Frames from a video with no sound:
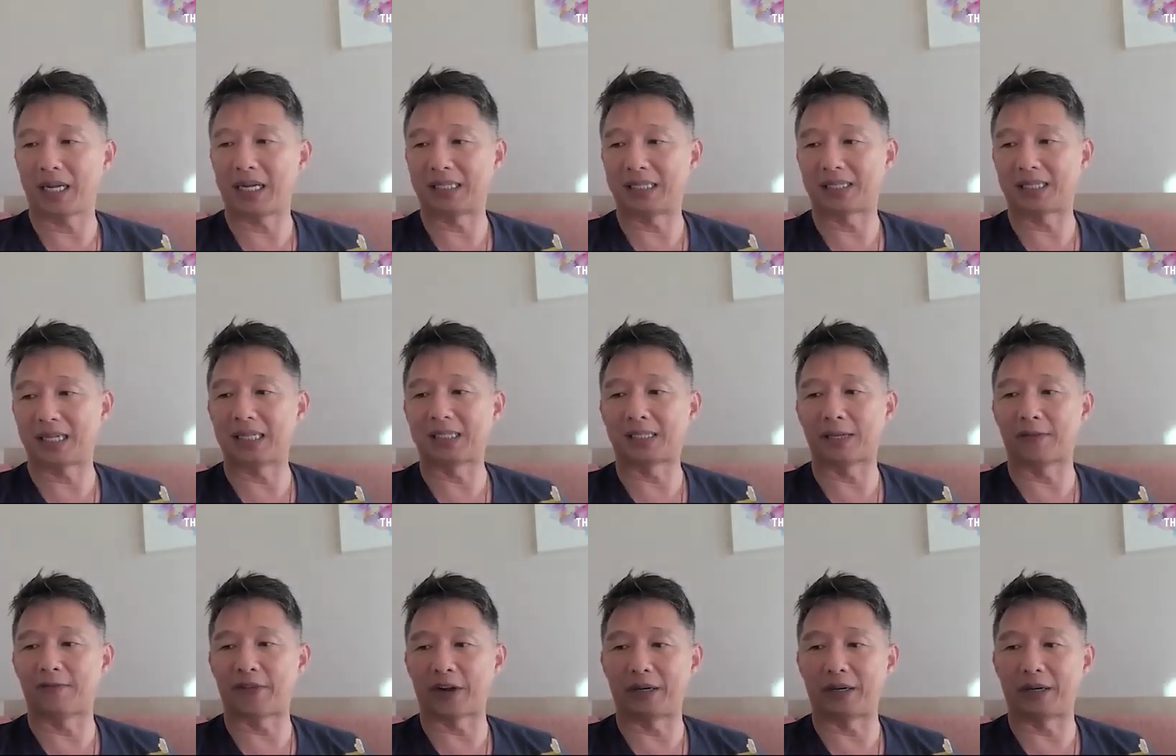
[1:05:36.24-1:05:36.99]

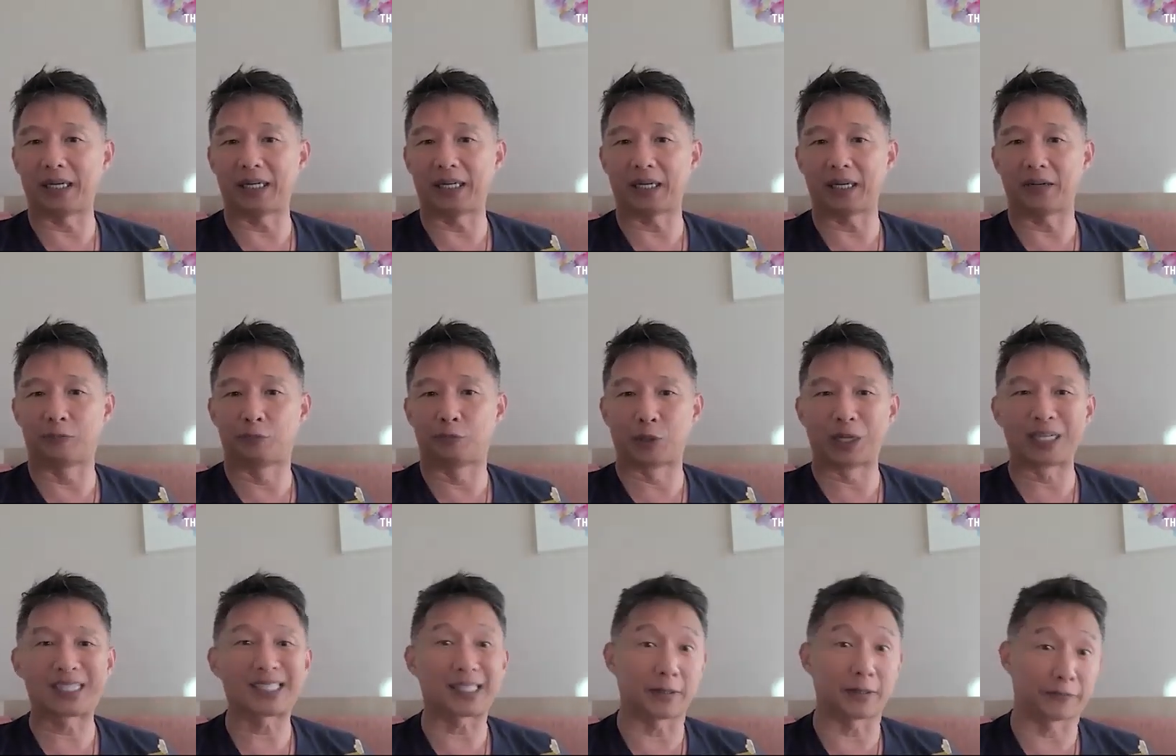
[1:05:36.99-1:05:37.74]
it's a very
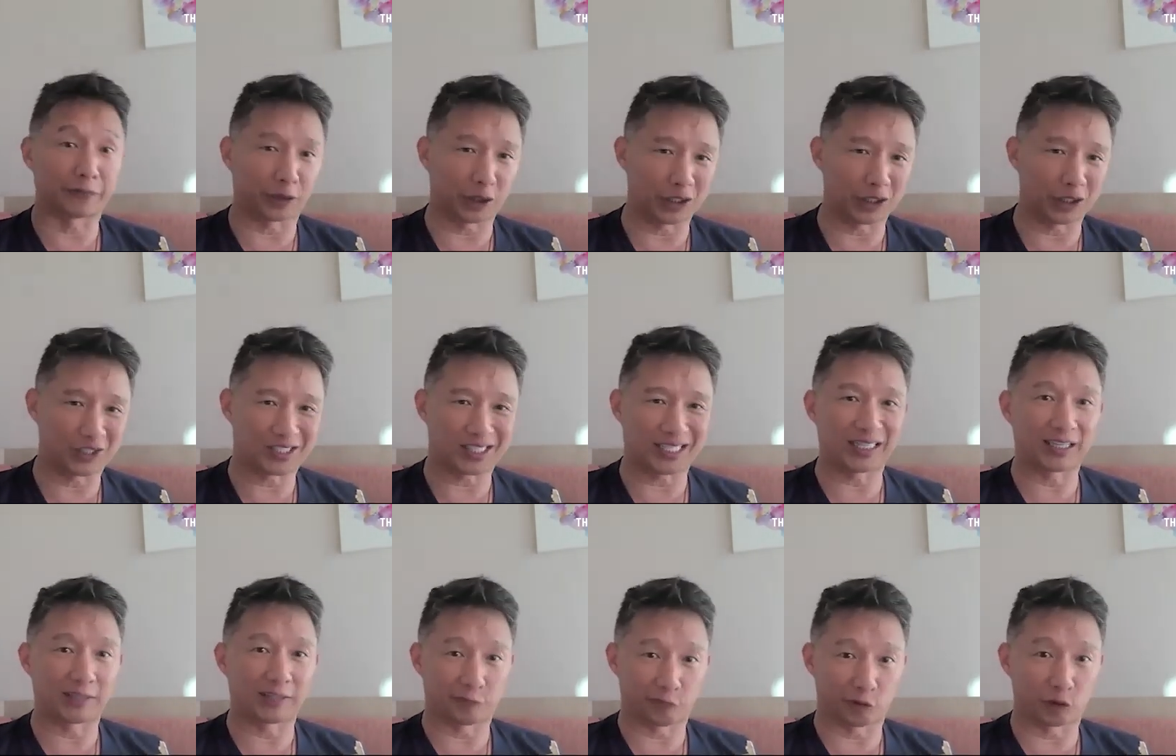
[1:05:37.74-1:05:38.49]
risk
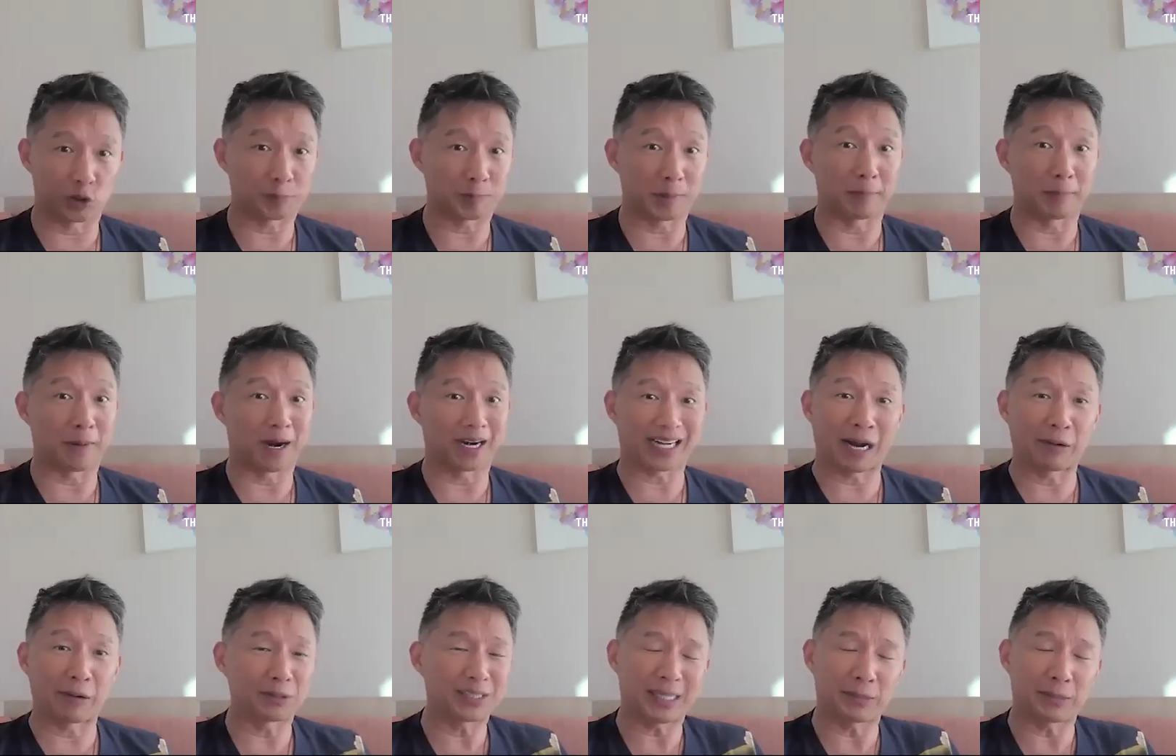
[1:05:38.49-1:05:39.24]
averse in the fluorspar
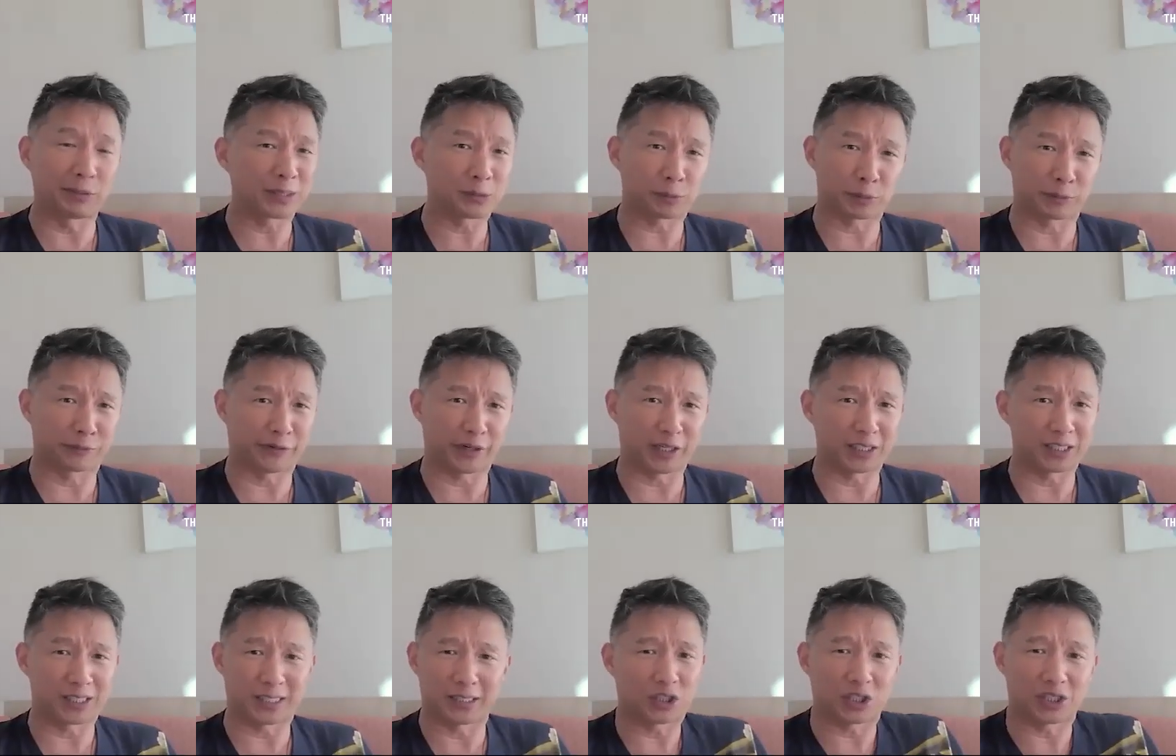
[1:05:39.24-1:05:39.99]
market. I would say risk
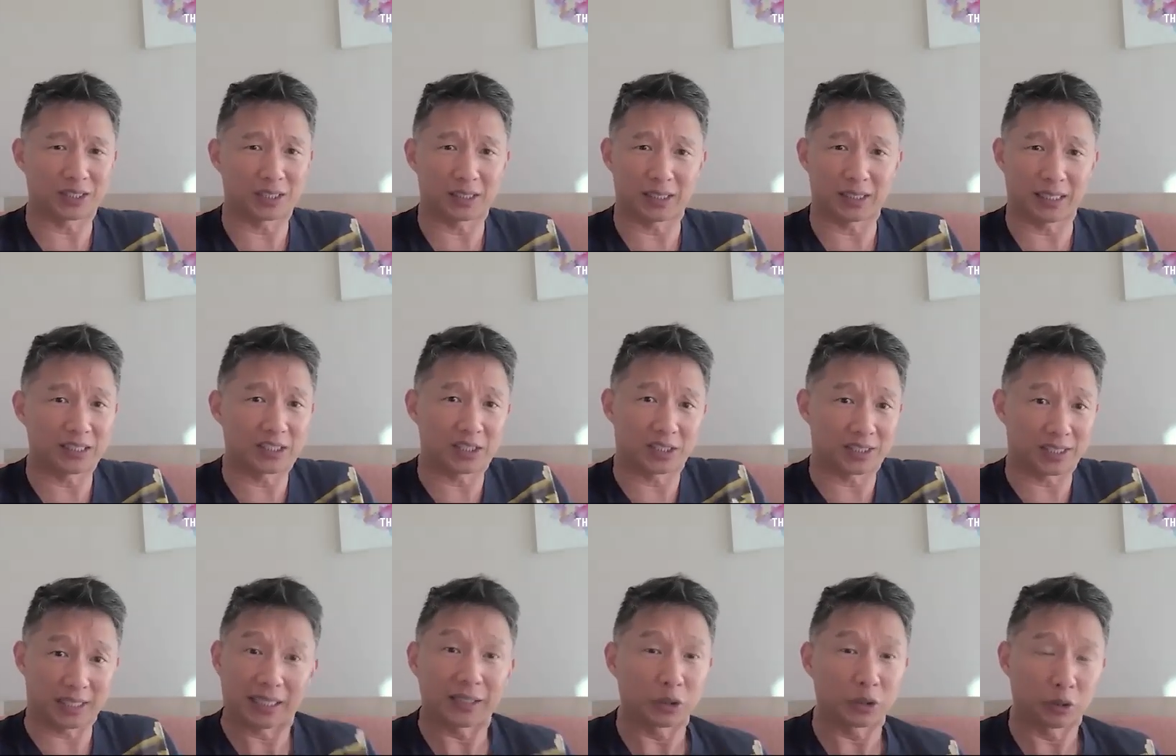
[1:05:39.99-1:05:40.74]
reverse. It's
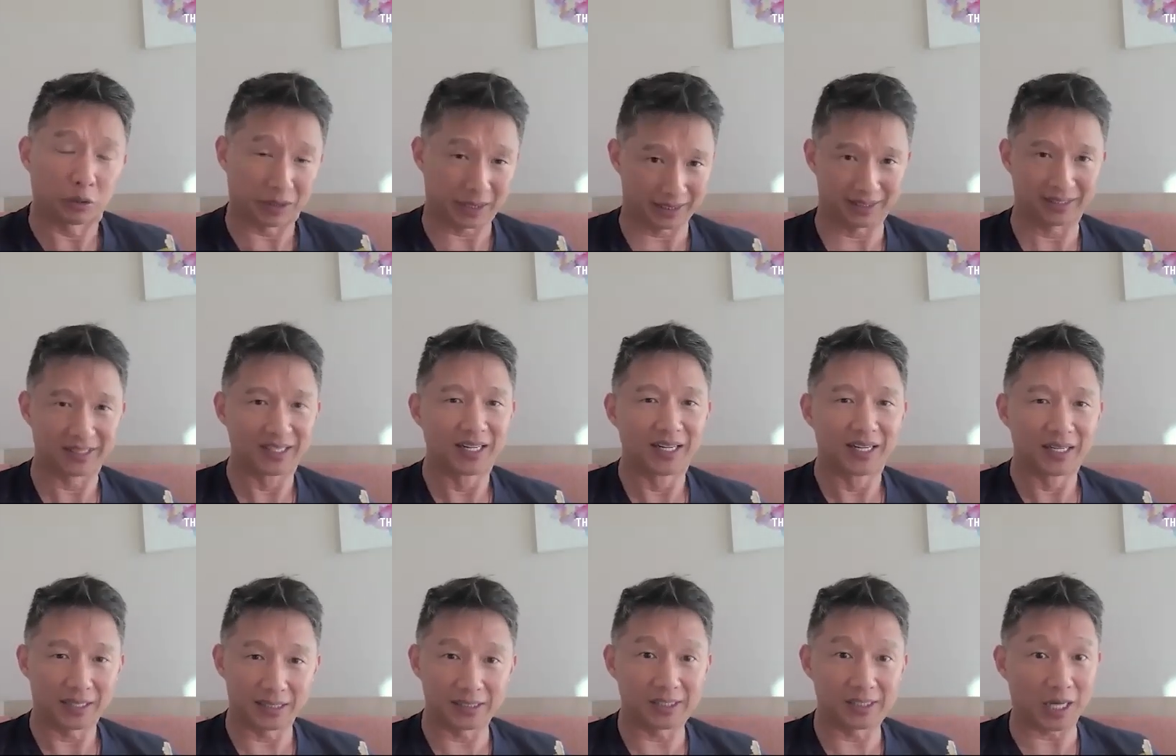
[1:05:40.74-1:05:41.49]
just ignorant.
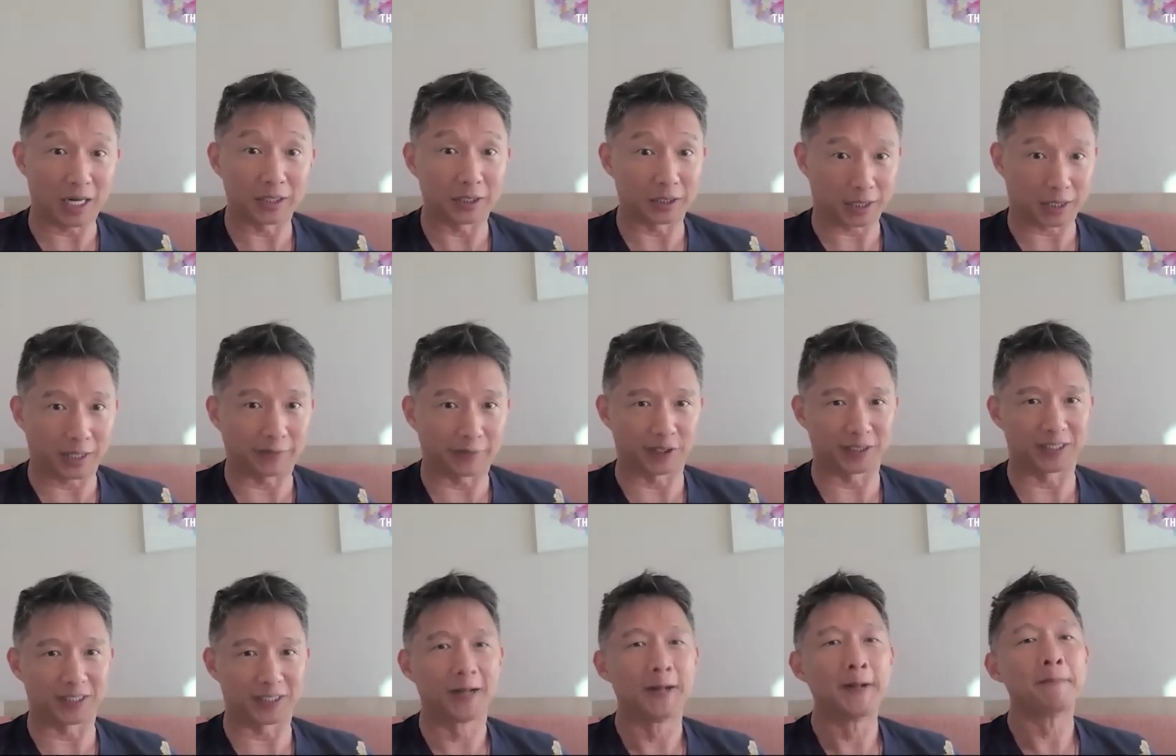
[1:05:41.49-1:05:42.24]
It's
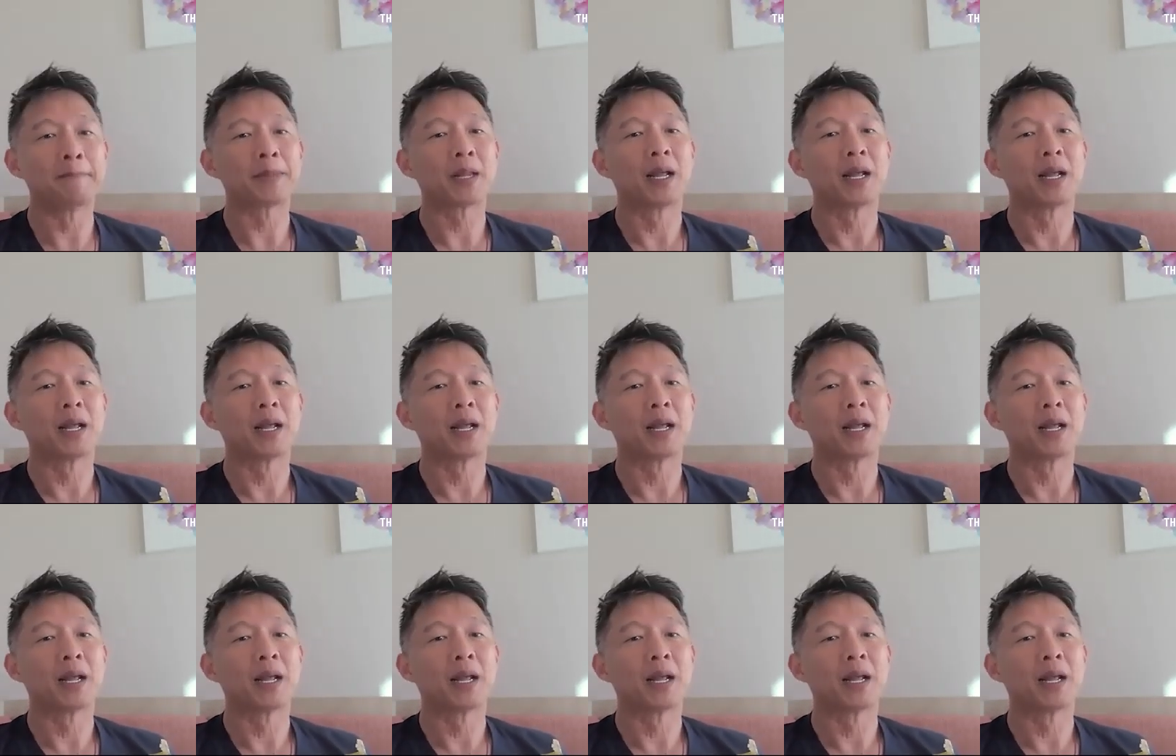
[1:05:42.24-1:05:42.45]
undercovered.